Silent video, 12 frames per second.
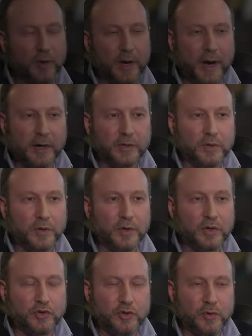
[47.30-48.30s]

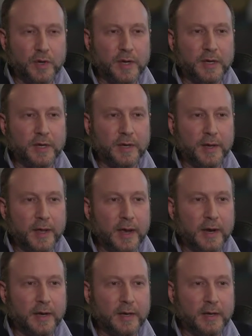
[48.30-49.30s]
reactor is unique in
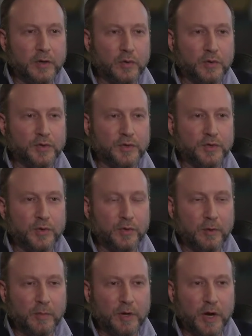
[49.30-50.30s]
that it uses
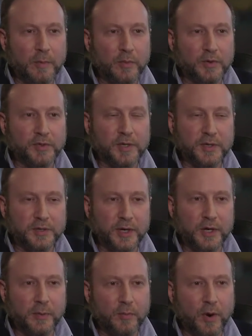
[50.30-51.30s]
thermocouples
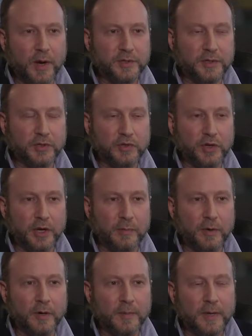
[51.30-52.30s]
inside the process
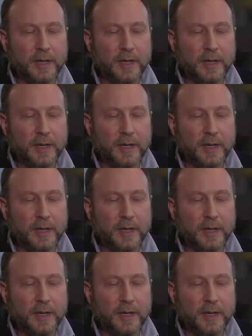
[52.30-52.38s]
chamber,